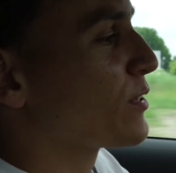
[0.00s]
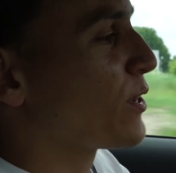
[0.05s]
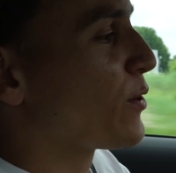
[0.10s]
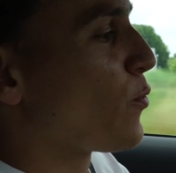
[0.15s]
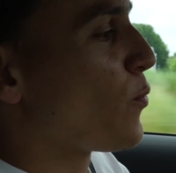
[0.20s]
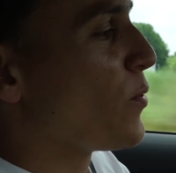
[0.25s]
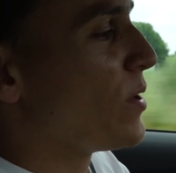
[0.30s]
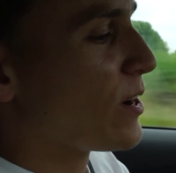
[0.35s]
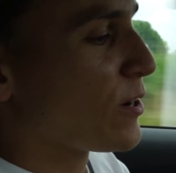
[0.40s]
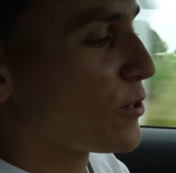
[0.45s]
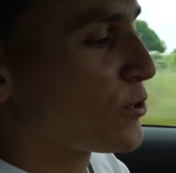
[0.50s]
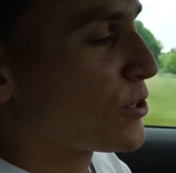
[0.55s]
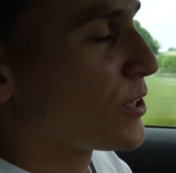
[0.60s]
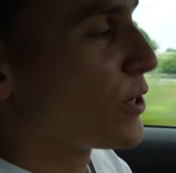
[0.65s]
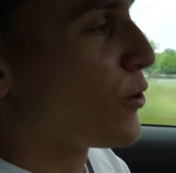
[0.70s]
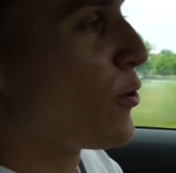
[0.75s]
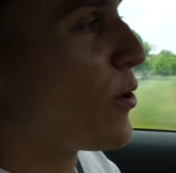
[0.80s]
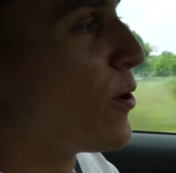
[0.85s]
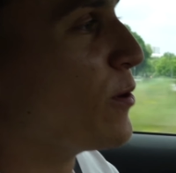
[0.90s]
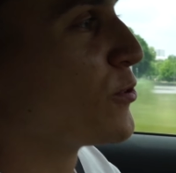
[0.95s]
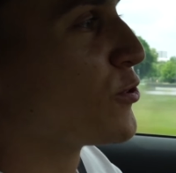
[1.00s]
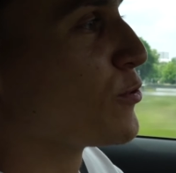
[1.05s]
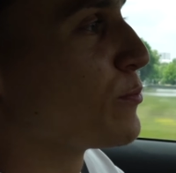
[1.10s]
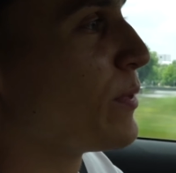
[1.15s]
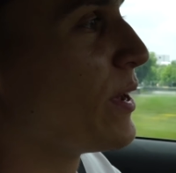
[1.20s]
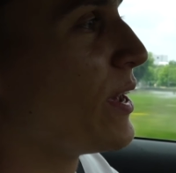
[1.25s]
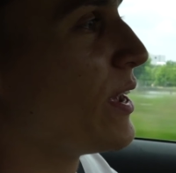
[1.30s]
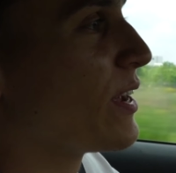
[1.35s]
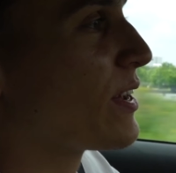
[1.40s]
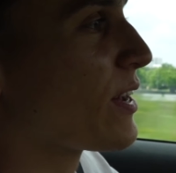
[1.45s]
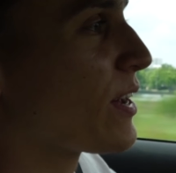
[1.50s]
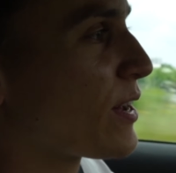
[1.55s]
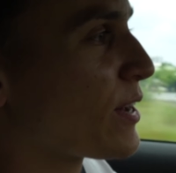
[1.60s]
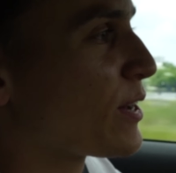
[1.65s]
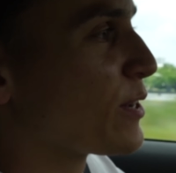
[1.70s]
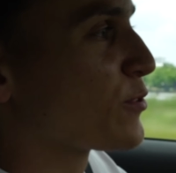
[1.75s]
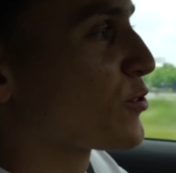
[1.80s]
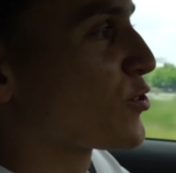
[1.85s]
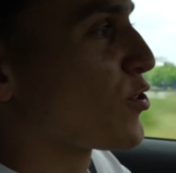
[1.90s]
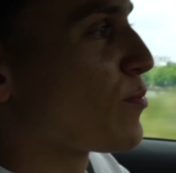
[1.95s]
and we are still going to make
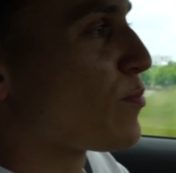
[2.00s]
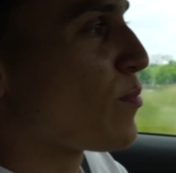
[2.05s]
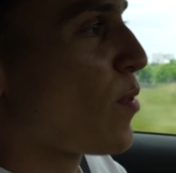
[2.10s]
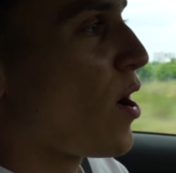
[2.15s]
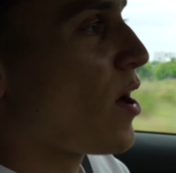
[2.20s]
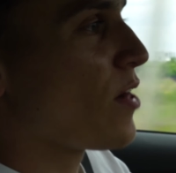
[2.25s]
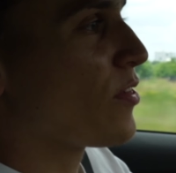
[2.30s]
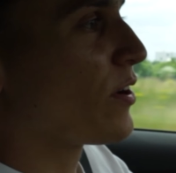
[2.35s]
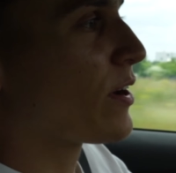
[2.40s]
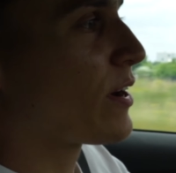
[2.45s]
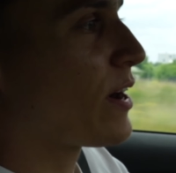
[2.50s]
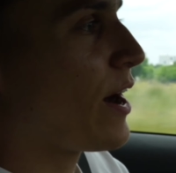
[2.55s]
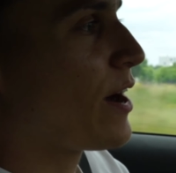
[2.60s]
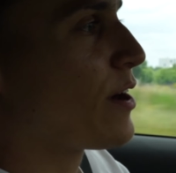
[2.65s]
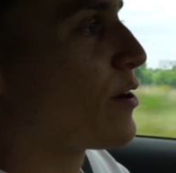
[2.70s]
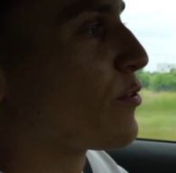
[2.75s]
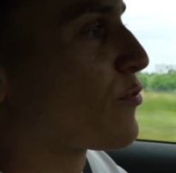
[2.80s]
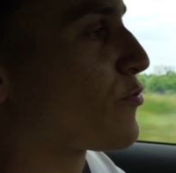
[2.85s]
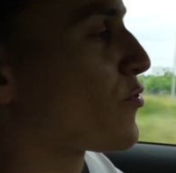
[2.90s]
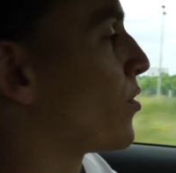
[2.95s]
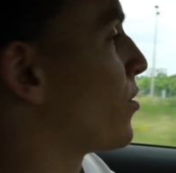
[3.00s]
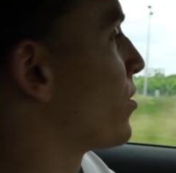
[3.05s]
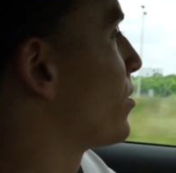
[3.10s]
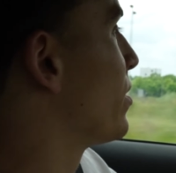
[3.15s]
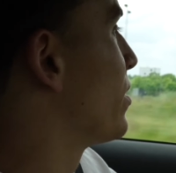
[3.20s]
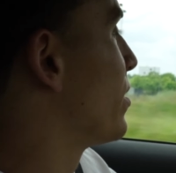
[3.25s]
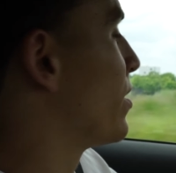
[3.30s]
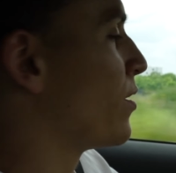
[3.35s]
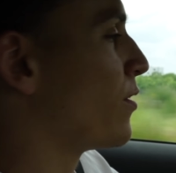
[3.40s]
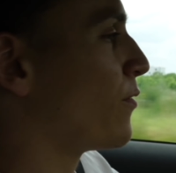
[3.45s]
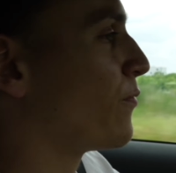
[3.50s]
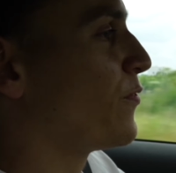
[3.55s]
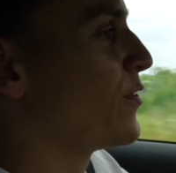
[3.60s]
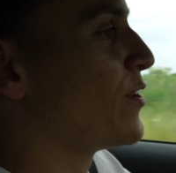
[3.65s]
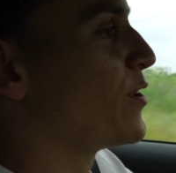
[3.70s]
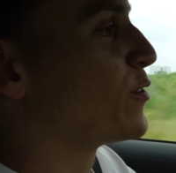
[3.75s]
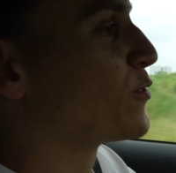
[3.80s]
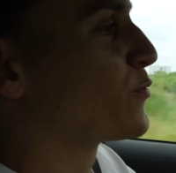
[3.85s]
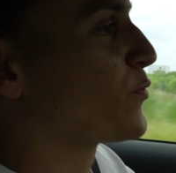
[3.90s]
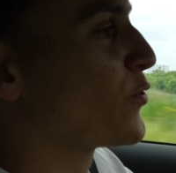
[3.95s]
some other kind of
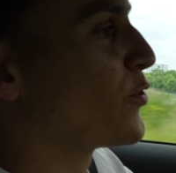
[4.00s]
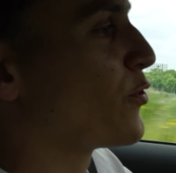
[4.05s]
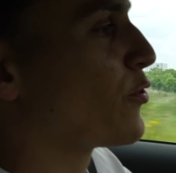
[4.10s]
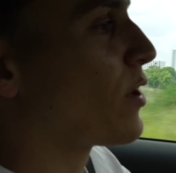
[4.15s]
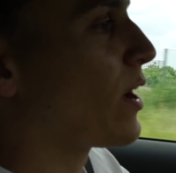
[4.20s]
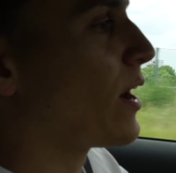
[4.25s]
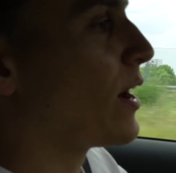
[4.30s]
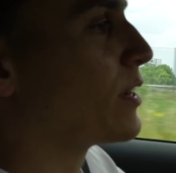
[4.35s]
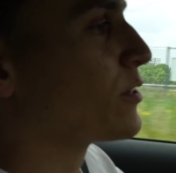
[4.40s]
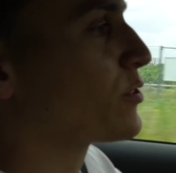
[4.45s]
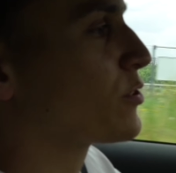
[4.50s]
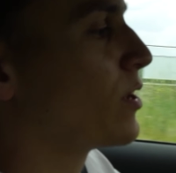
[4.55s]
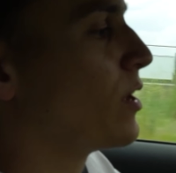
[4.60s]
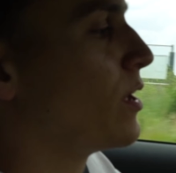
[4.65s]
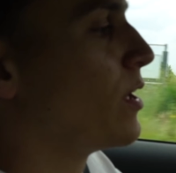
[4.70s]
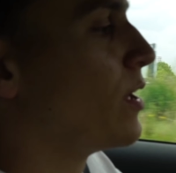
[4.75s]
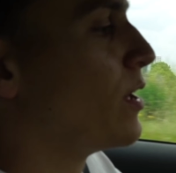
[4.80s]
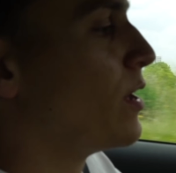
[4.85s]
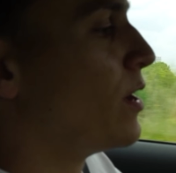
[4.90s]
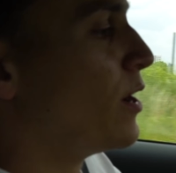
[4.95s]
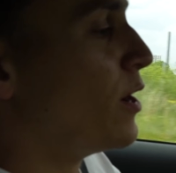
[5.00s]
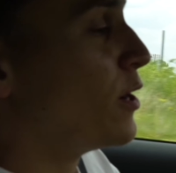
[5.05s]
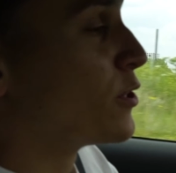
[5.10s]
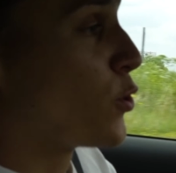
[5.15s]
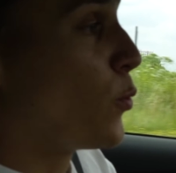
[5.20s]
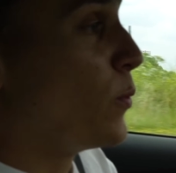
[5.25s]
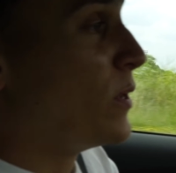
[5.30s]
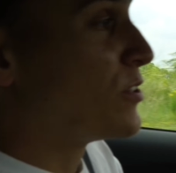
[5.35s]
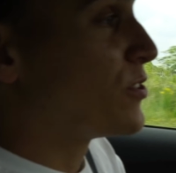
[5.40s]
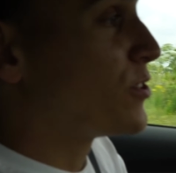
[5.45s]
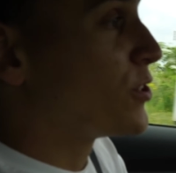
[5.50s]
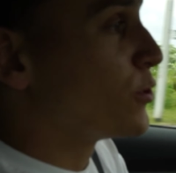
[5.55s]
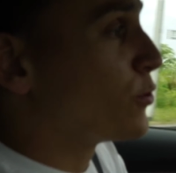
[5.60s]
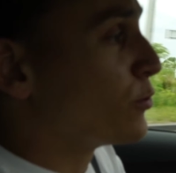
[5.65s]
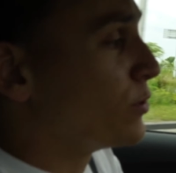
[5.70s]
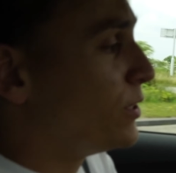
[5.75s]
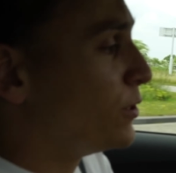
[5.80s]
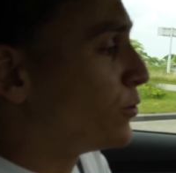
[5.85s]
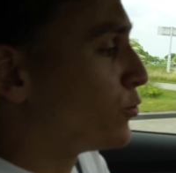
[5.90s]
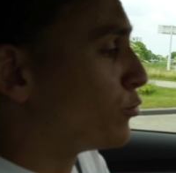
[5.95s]
videos for you guys. So we still
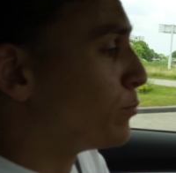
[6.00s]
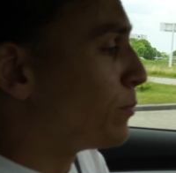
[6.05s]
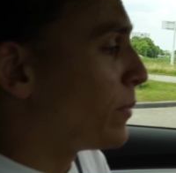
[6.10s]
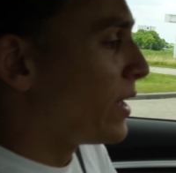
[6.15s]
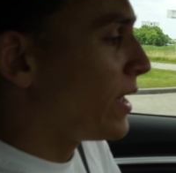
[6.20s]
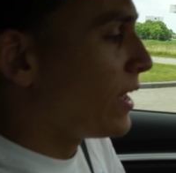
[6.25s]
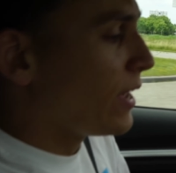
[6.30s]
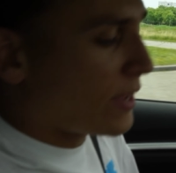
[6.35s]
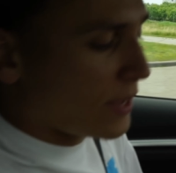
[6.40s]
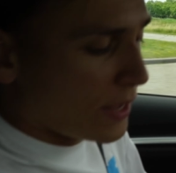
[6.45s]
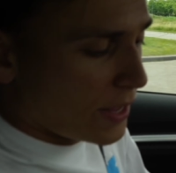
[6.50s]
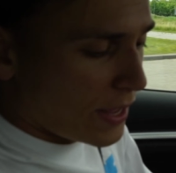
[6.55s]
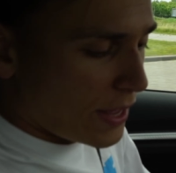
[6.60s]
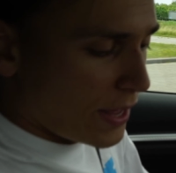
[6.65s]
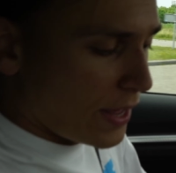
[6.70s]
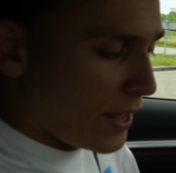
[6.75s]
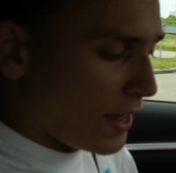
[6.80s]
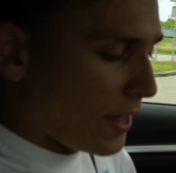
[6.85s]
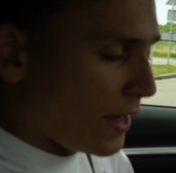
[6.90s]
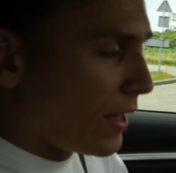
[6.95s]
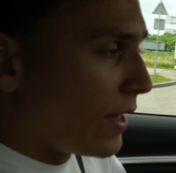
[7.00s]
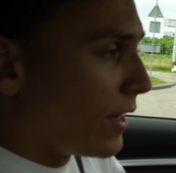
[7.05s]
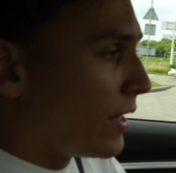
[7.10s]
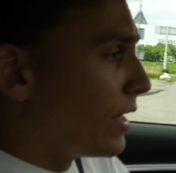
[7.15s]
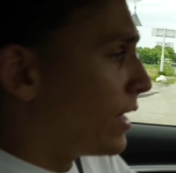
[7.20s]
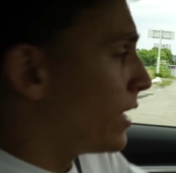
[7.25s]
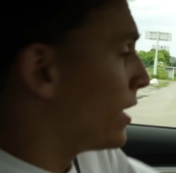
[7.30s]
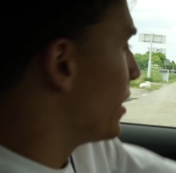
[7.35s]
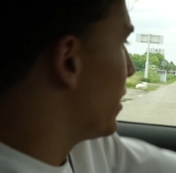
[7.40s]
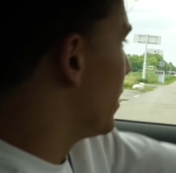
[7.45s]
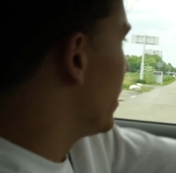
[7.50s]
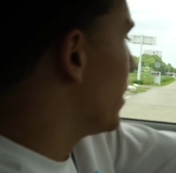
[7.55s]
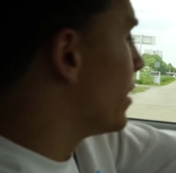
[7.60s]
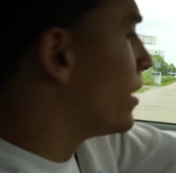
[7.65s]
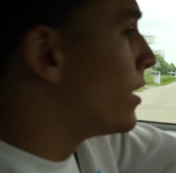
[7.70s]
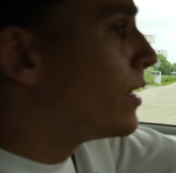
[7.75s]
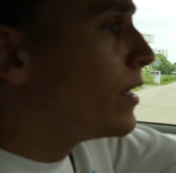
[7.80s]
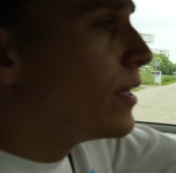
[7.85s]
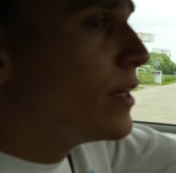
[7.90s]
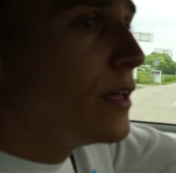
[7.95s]
need to make
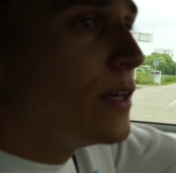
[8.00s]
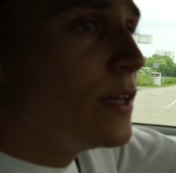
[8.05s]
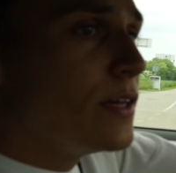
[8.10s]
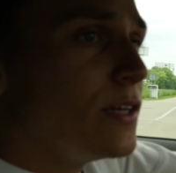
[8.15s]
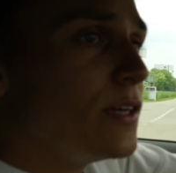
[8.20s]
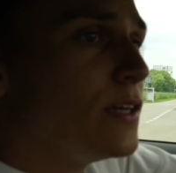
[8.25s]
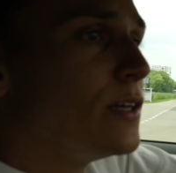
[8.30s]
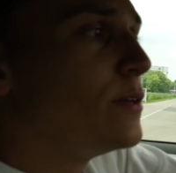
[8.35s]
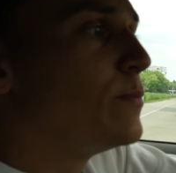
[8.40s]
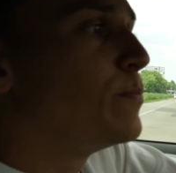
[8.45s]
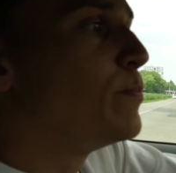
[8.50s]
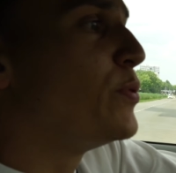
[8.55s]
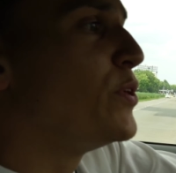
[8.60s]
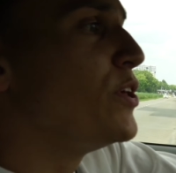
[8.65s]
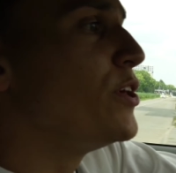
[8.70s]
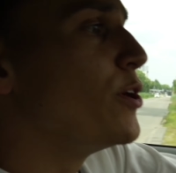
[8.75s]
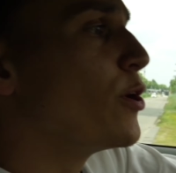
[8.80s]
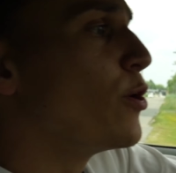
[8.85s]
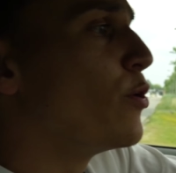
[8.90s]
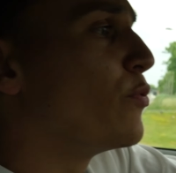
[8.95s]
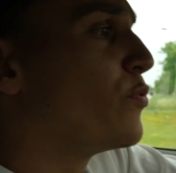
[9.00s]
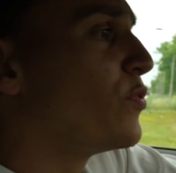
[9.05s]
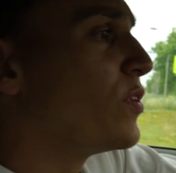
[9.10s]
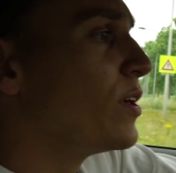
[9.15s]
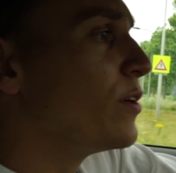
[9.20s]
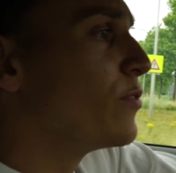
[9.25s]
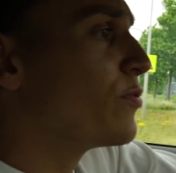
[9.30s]
a POV